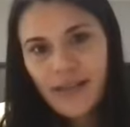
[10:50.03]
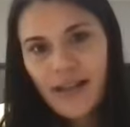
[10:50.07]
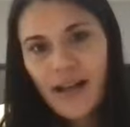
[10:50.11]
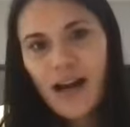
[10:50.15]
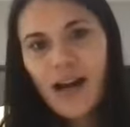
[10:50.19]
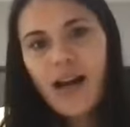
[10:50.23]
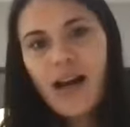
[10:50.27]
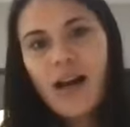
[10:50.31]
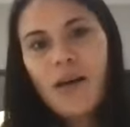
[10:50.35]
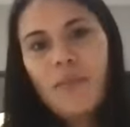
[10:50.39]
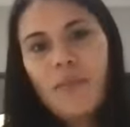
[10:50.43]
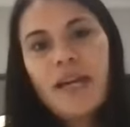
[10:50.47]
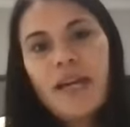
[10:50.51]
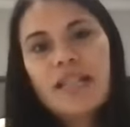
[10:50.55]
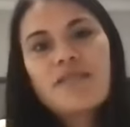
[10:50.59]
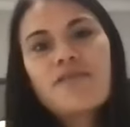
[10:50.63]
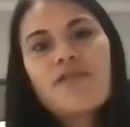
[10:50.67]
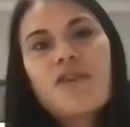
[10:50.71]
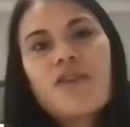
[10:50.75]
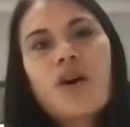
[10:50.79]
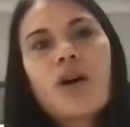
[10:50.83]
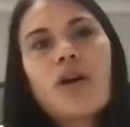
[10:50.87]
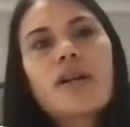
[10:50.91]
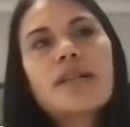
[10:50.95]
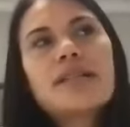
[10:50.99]
as
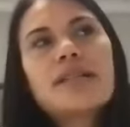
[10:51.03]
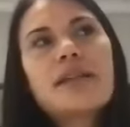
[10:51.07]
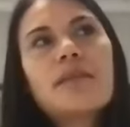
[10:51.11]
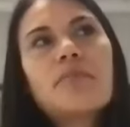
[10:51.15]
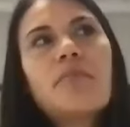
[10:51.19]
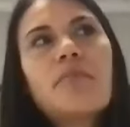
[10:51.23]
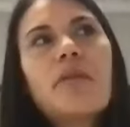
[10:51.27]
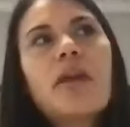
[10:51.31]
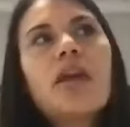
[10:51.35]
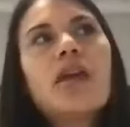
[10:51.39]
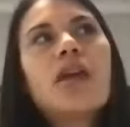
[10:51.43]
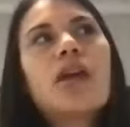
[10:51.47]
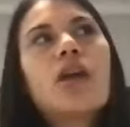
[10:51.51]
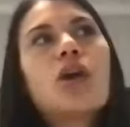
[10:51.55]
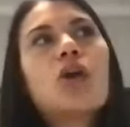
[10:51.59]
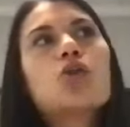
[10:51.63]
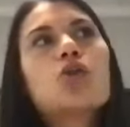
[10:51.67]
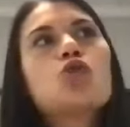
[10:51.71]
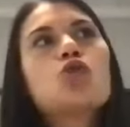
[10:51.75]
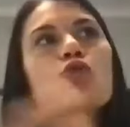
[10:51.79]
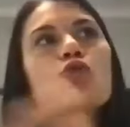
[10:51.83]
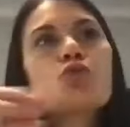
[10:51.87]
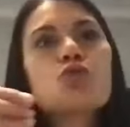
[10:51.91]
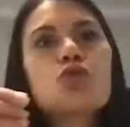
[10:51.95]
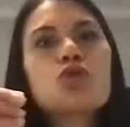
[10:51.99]
far as it making
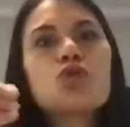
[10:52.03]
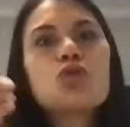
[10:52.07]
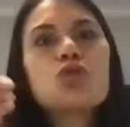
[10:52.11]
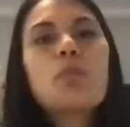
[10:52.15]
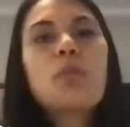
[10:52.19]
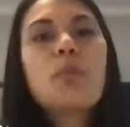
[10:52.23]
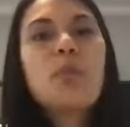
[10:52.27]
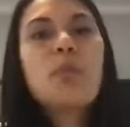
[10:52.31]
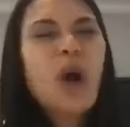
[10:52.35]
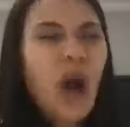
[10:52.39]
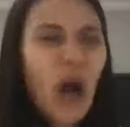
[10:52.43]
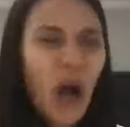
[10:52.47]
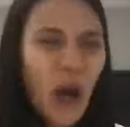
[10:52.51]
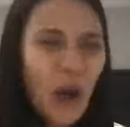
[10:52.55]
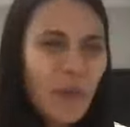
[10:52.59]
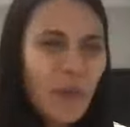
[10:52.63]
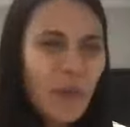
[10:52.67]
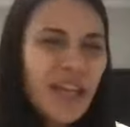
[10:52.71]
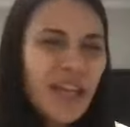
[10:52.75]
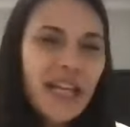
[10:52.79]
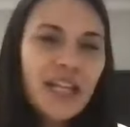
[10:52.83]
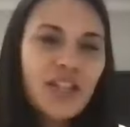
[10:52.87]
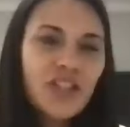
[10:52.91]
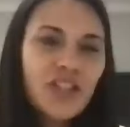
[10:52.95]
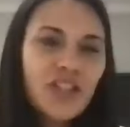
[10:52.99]
a true
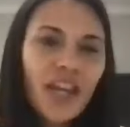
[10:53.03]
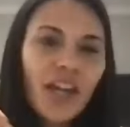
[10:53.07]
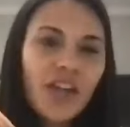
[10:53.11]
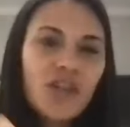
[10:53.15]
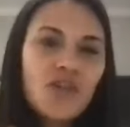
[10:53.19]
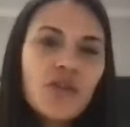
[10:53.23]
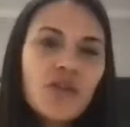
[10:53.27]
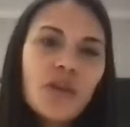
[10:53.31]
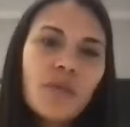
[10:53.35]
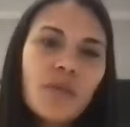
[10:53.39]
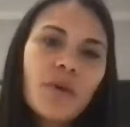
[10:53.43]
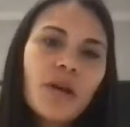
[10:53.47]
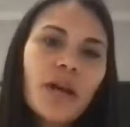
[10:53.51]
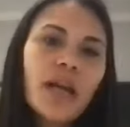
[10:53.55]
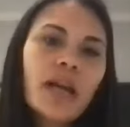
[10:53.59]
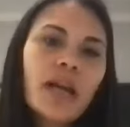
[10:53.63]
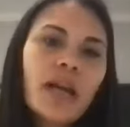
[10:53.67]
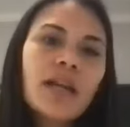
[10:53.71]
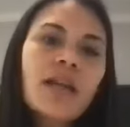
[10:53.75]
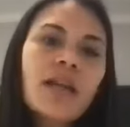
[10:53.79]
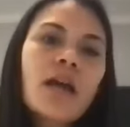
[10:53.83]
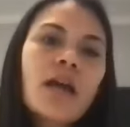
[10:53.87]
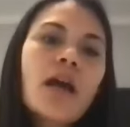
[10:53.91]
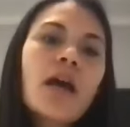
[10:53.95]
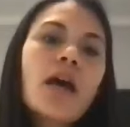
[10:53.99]
permanent change in the
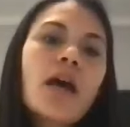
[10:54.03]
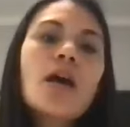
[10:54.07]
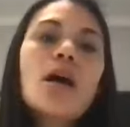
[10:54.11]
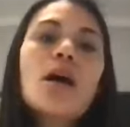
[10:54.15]
brain,